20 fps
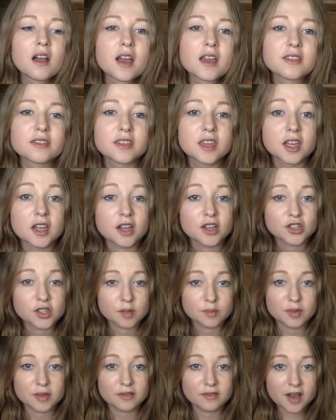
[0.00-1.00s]
I think I
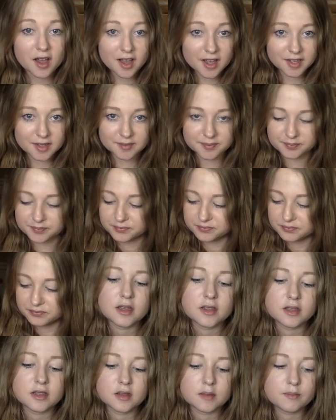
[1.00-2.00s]
should be fine.
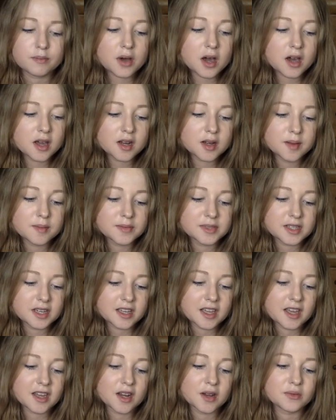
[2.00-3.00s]
And then the bottoms,
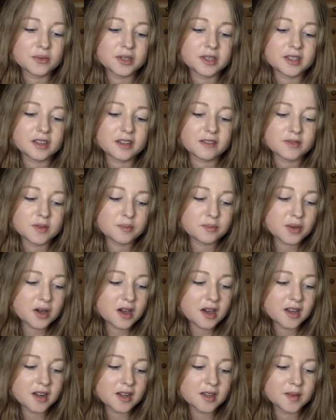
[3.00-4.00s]
again, I really love the
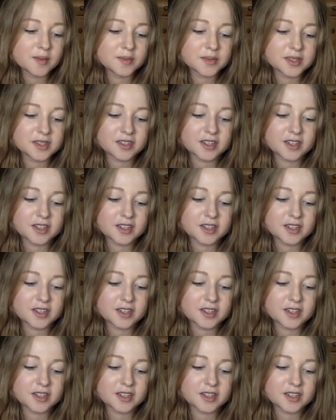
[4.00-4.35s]
bottoms.